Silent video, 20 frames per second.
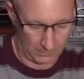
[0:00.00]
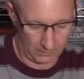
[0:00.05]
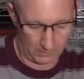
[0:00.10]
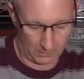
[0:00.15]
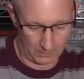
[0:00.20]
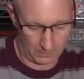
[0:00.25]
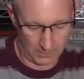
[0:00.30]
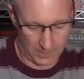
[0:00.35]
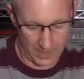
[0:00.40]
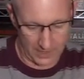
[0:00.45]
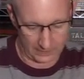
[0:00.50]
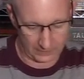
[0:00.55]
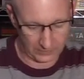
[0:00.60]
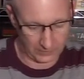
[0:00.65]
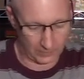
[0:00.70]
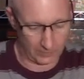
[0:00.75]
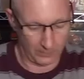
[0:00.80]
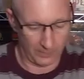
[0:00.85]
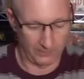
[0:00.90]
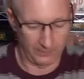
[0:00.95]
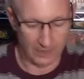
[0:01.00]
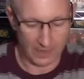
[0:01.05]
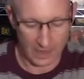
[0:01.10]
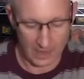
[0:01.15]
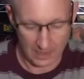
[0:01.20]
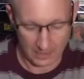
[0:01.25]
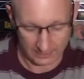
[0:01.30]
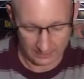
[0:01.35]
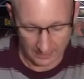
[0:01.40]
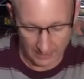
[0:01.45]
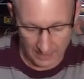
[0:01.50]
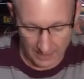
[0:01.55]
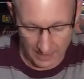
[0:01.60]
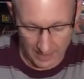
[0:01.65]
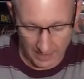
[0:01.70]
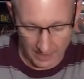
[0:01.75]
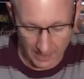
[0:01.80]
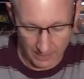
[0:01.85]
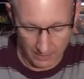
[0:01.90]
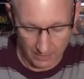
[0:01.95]
Alright, so we've got
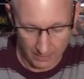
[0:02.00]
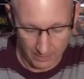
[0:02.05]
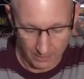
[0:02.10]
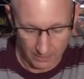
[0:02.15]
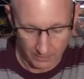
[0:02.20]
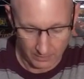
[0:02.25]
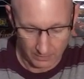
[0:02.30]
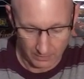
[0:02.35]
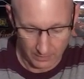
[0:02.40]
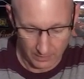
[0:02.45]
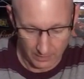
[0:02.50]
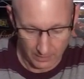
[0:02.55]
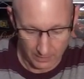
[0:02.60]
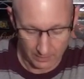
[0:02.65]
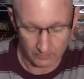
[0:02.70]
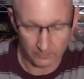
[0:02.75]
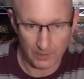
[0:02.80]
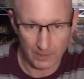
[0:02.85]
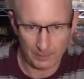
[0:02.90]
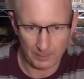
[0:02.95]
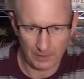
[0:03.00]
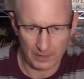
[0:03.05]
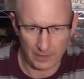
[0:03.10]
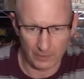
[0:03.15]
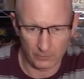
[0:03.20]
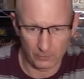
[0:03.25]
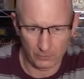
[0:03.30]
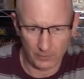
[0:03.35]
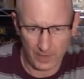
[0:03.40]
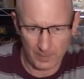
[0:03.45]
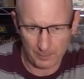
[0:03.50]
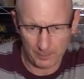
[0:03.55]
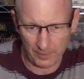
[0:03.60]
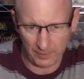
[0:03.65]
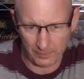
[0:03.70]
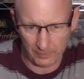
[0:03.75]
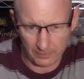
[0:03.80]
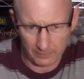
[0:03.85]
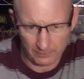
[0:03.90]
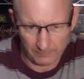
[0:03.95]
a replica
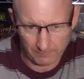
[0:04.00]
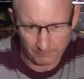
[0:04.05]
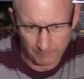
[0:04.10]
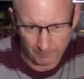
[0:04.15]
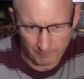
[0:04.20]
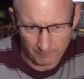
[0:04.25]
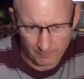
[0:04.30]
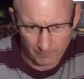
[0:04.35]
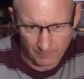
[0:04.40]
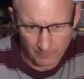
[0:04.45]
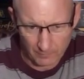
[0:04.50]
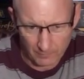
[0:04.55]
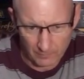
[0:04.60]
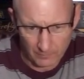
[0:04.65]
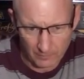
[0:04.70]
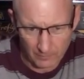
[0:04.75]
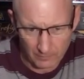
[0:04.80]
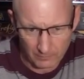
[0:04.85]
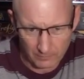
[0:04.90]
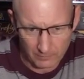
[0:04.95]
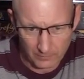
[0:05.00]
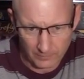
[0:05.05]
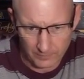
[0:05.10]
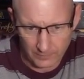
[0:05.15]
rapier for the